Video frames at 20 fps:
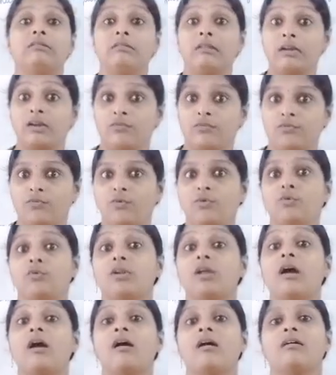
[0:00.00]
Red
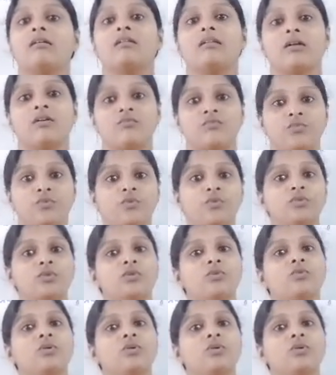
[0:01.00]
Fort, Agra Fort.